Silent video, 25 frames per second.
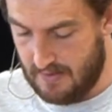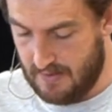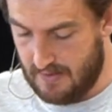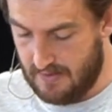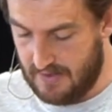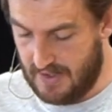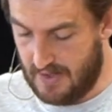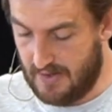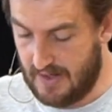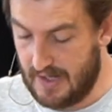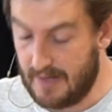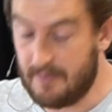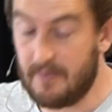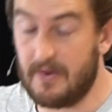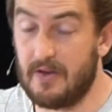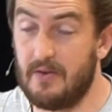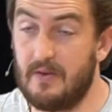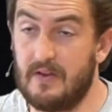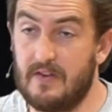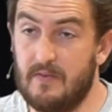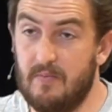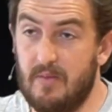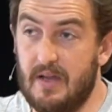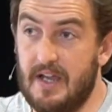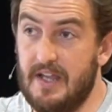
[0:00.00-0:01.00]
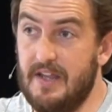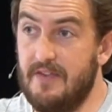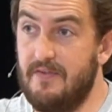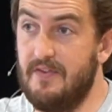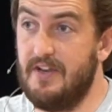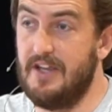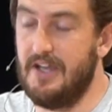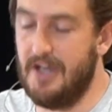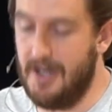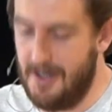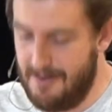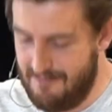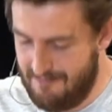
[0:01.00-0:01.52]
Now, I am going to explain the
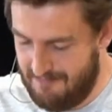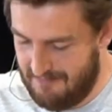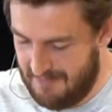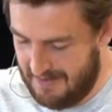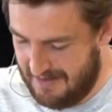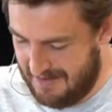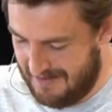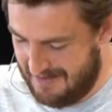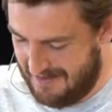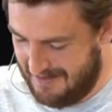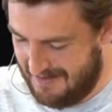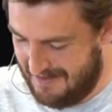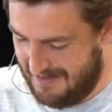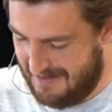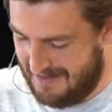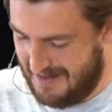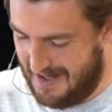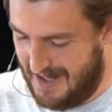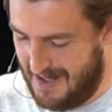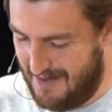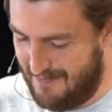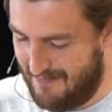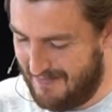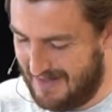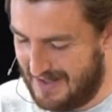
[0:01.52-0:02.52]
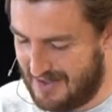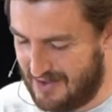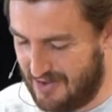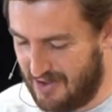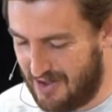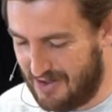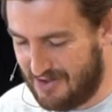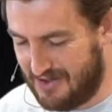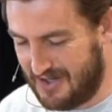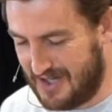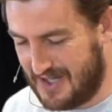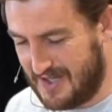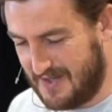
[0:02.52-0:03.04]
video. Um, it's
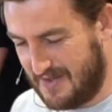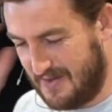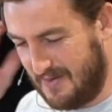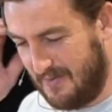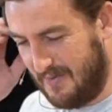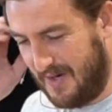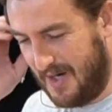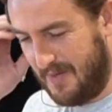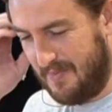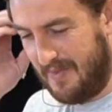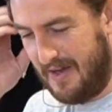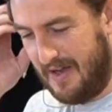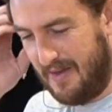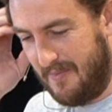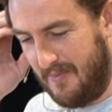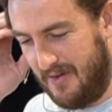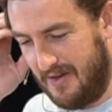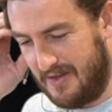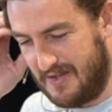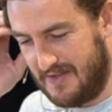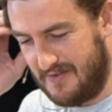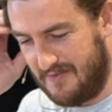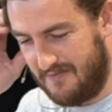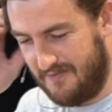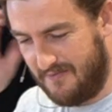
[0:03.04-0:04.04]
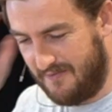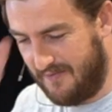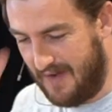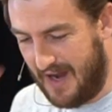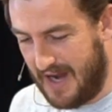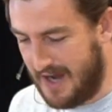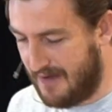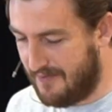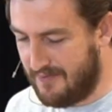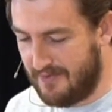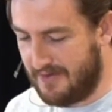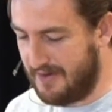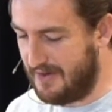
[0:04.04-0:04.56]
not just one of my most
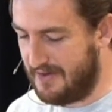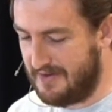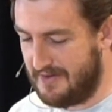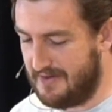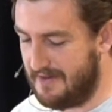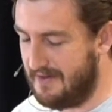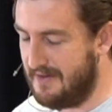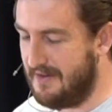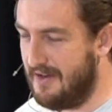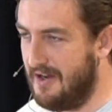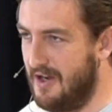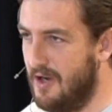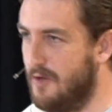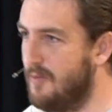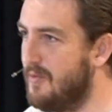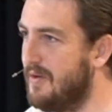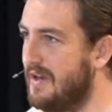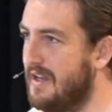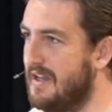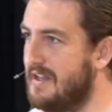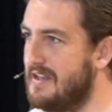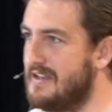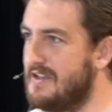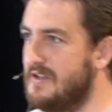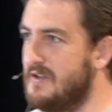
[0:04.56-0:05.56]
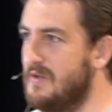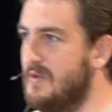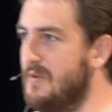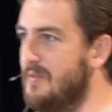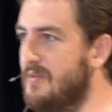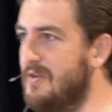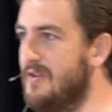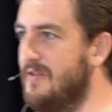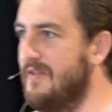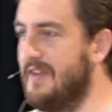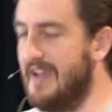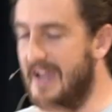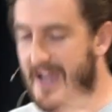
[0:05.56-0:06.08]
favourite openings to a
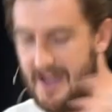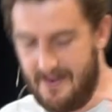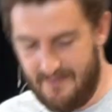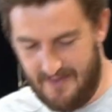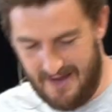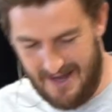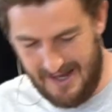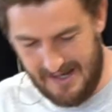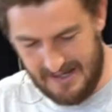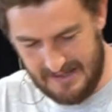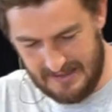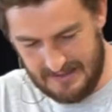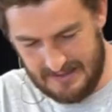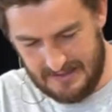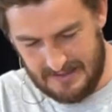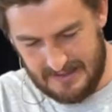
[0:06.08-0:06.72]
movie ever,